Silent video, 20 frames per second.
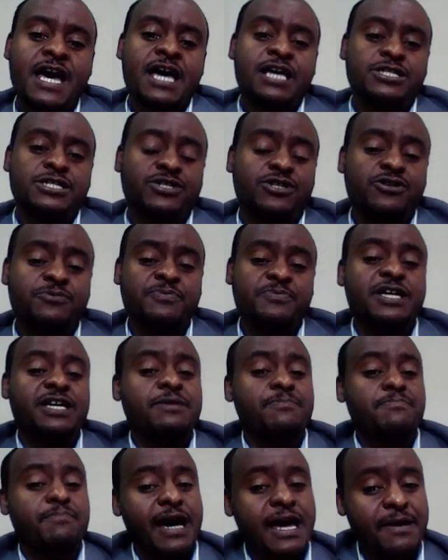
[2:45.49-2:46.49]
So
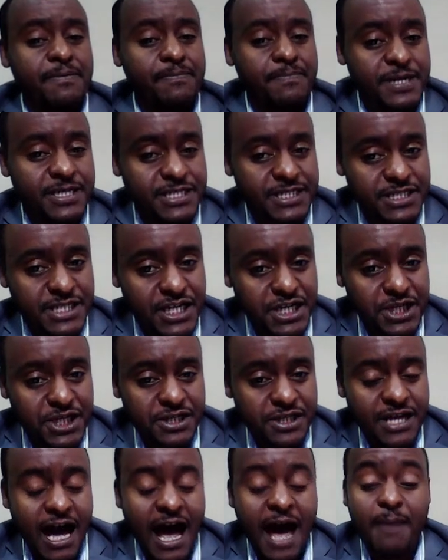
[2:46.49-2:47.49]
in my
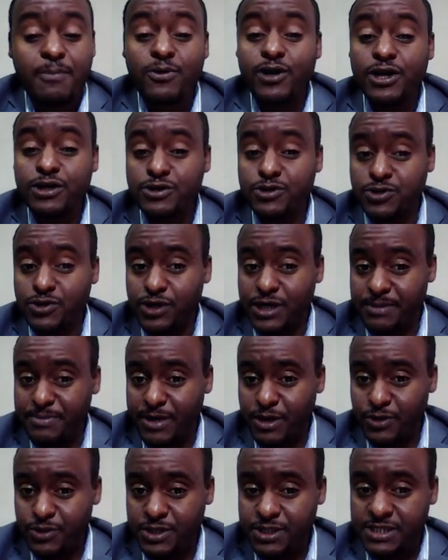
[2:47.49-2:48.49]
presentation, I'm going to talk
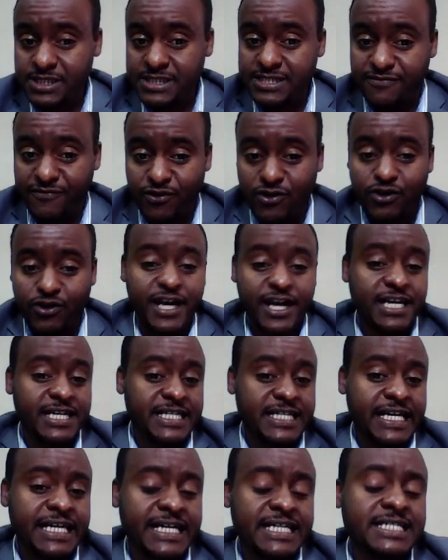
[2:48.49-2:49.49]
about the following
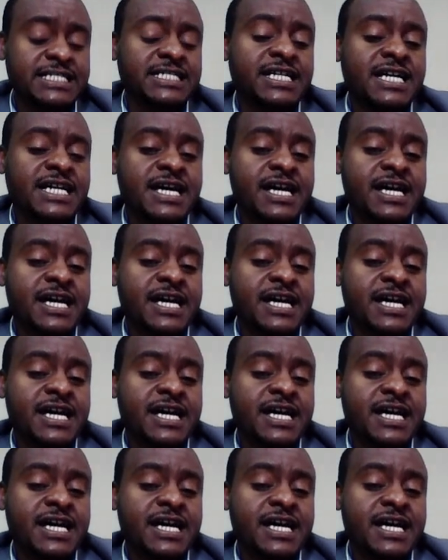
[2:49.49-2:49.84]
things.